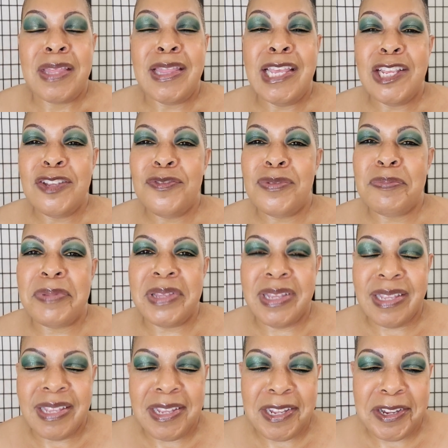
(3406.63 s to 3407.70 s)
thank you for
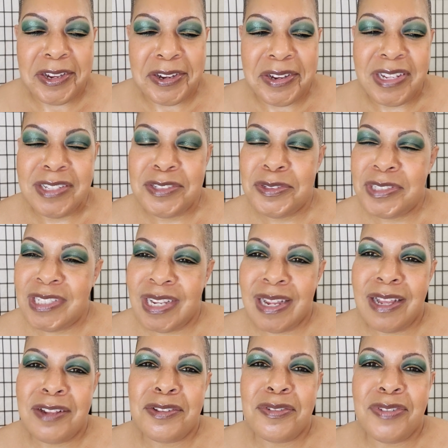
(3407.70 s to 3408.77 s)
being here. And do
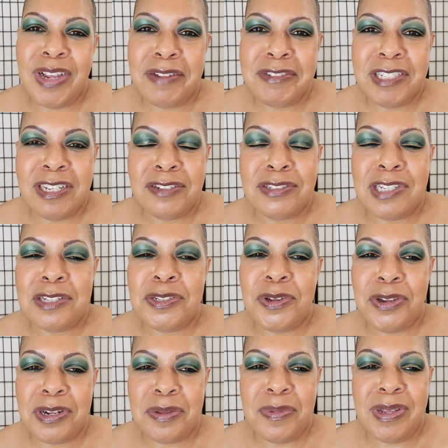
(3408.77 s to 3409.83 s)
check out the five channels I
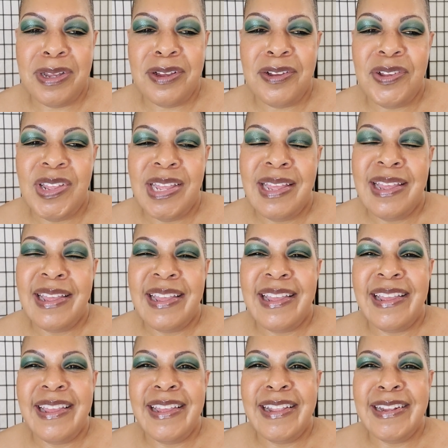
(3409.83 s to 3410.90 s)
talked about.
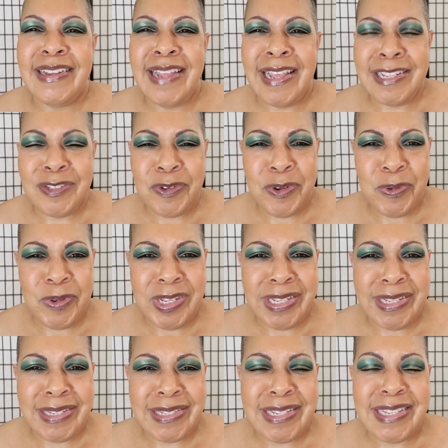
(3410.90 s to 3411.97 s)
And as
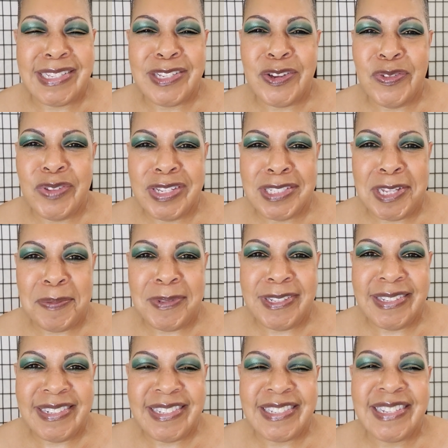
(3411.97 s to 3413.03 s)
always,
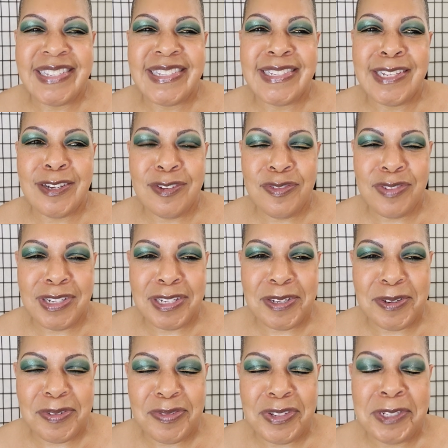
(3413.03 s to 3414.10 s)
self-acceptance,
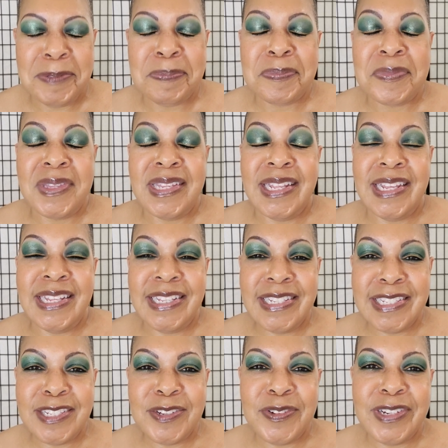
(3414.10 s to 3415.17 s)
self-love, that
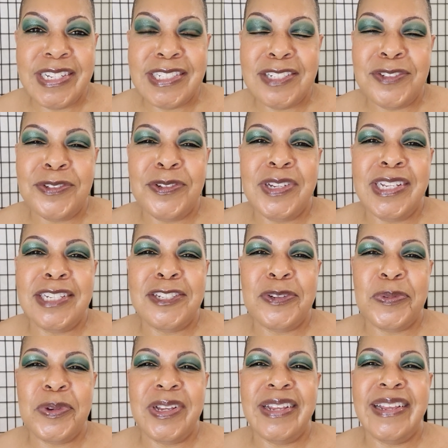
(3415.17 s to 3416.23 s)
is the Crazy Troll
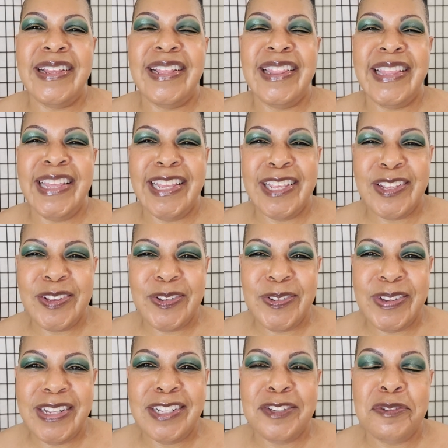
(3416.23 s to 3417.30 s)
Nation way. Thank
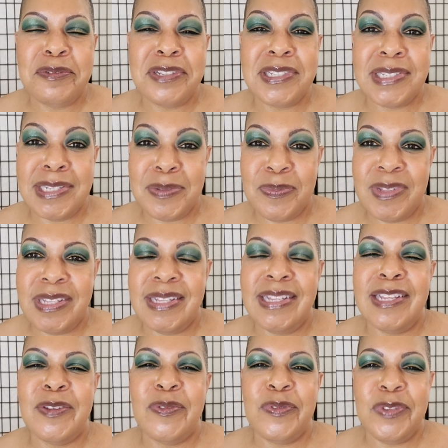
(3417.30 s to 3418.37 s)
you, and you will see
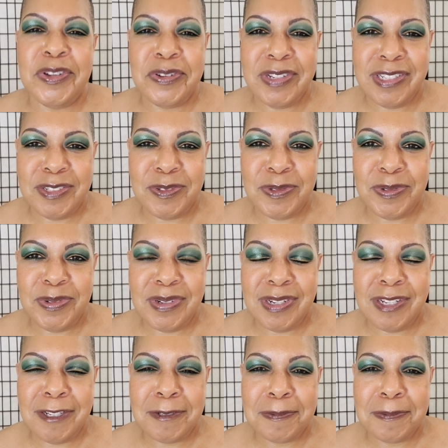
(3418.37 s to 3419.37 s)
me very soon.